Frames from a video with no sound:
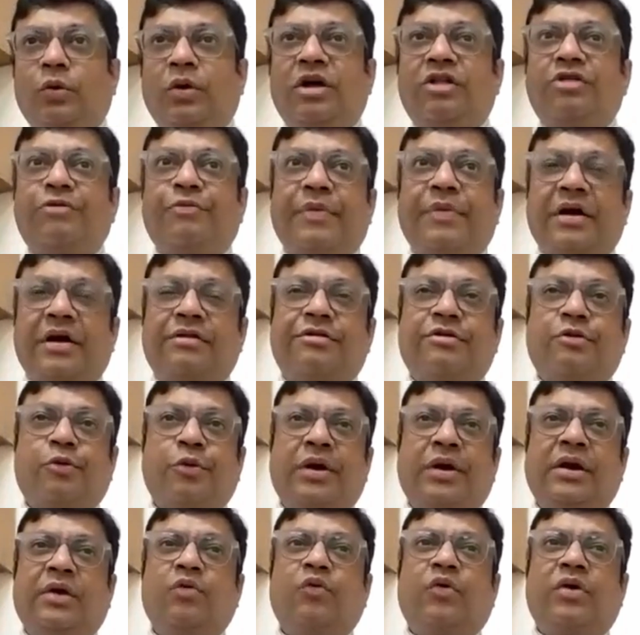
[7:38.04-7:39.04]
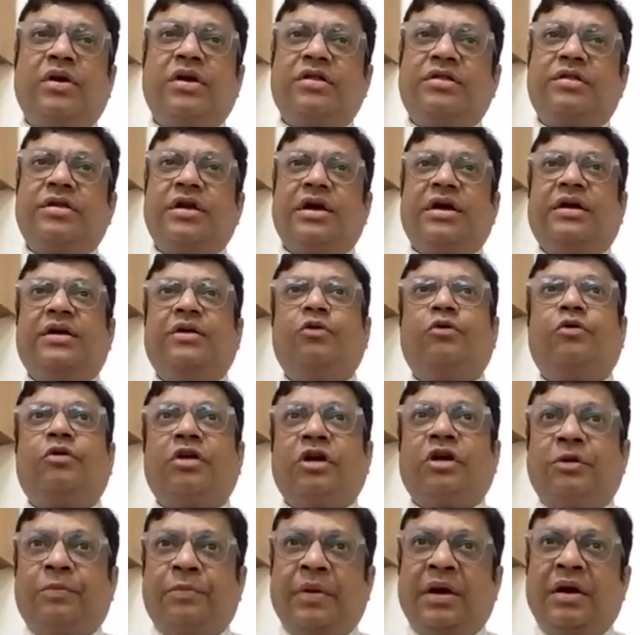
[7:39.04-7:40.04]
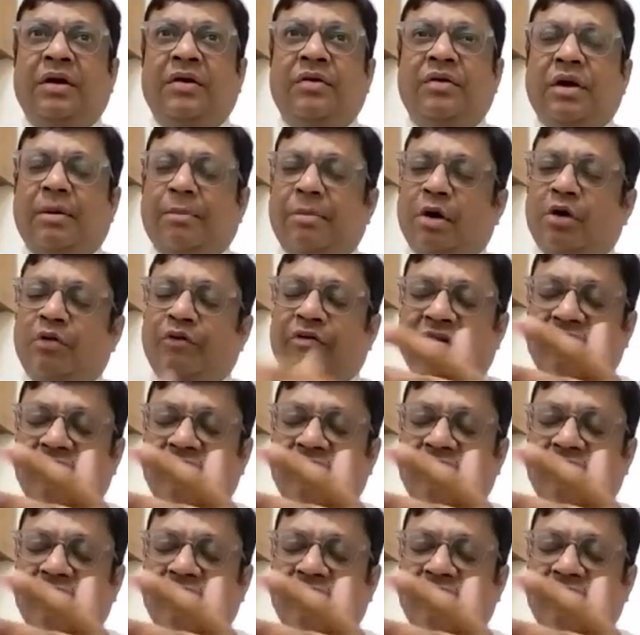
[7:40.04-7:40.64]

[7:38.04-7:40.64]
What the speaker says: There are two aspects to it. One is the acute treatment,